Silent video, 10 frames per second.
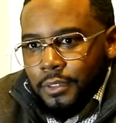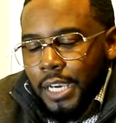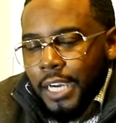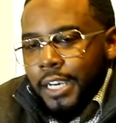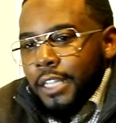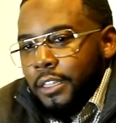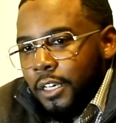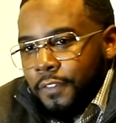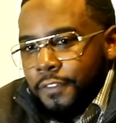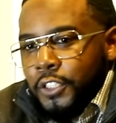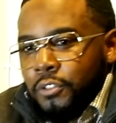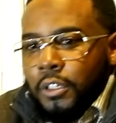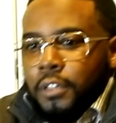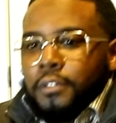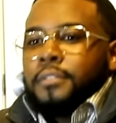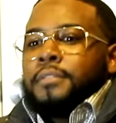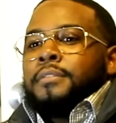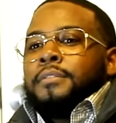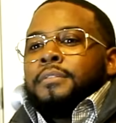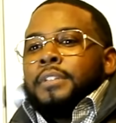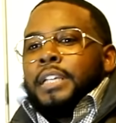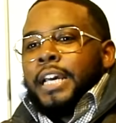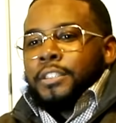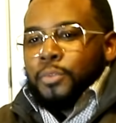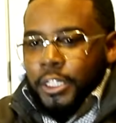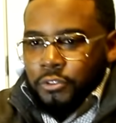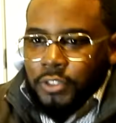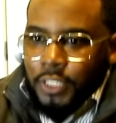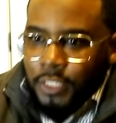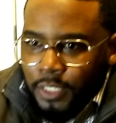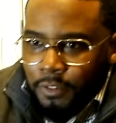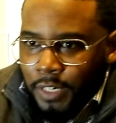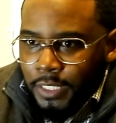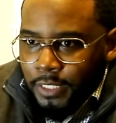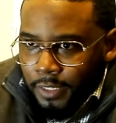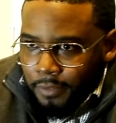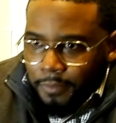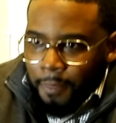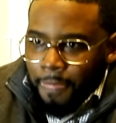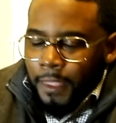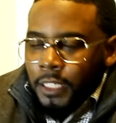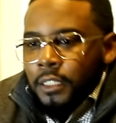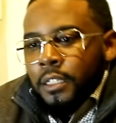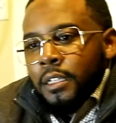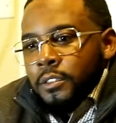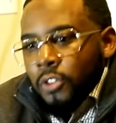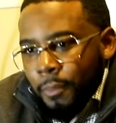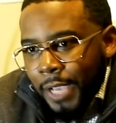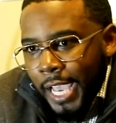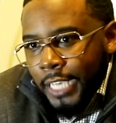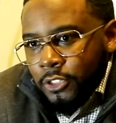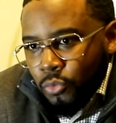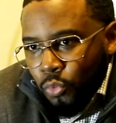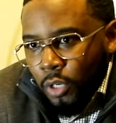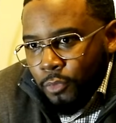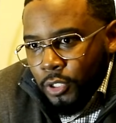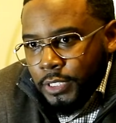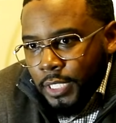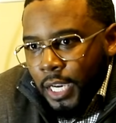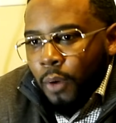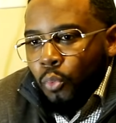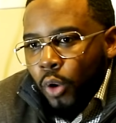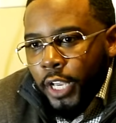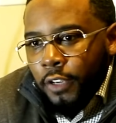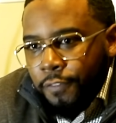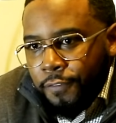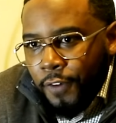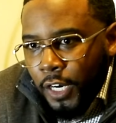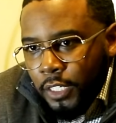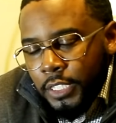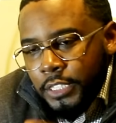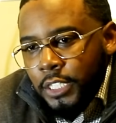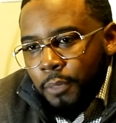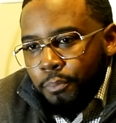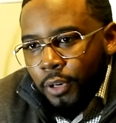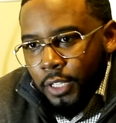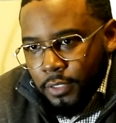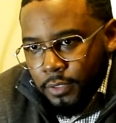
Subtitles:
I got love for you, though. And that's why you sitting here right now. So I'm going to ask you one more time. Where the fuck is your brother?